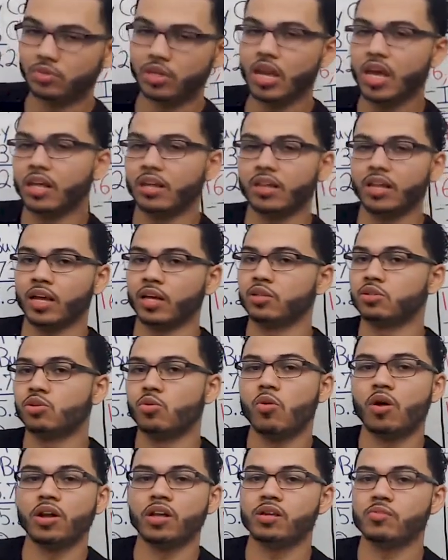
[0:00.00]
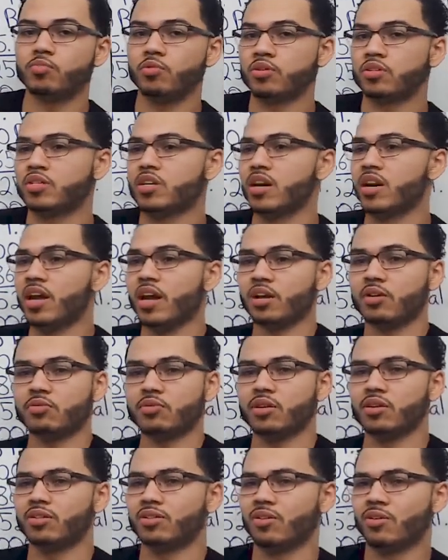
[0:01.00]
getting like 20%
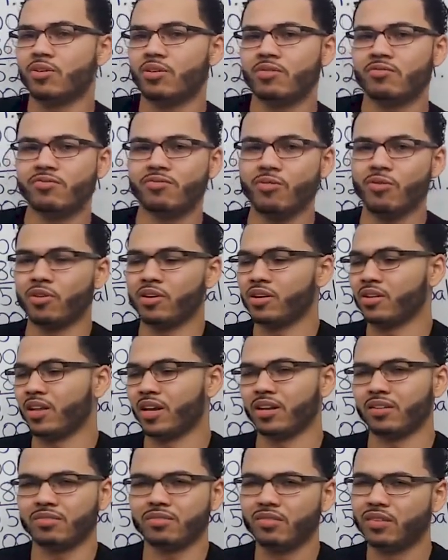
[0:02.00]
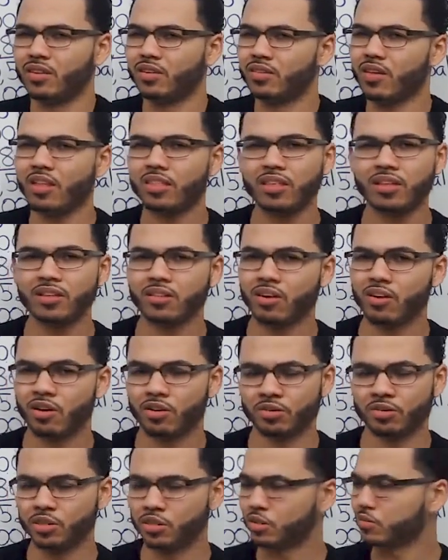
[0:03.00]
equity, 30, 40, like nothing
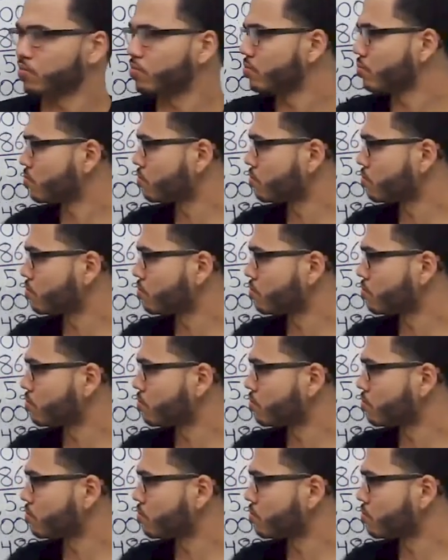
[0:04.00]
large.